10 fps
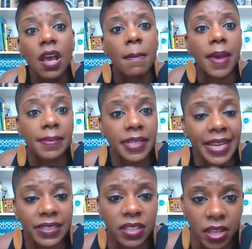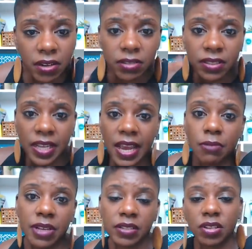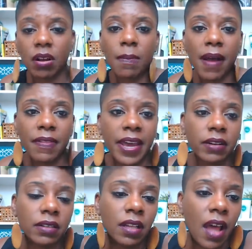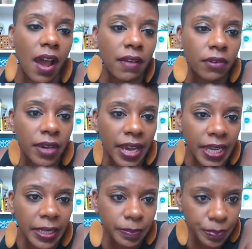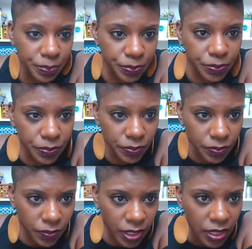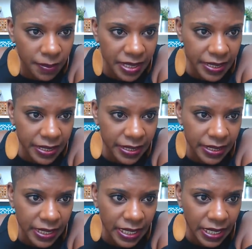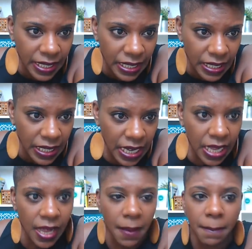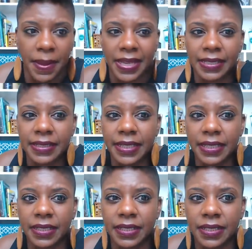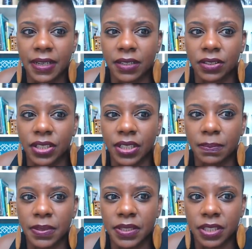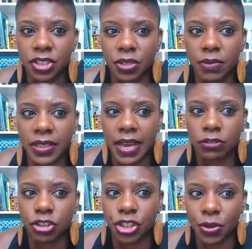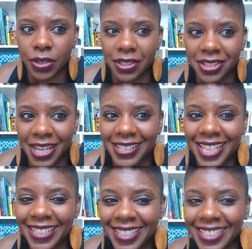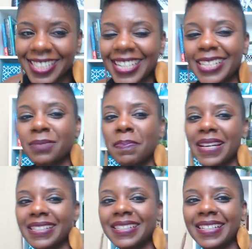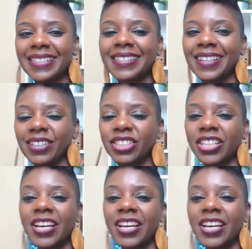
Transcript: Maybe next Thursday we can talk about that on the live. Okay. Let me see. Best dick sucking position without choking. Jay Jackson says best dick suction.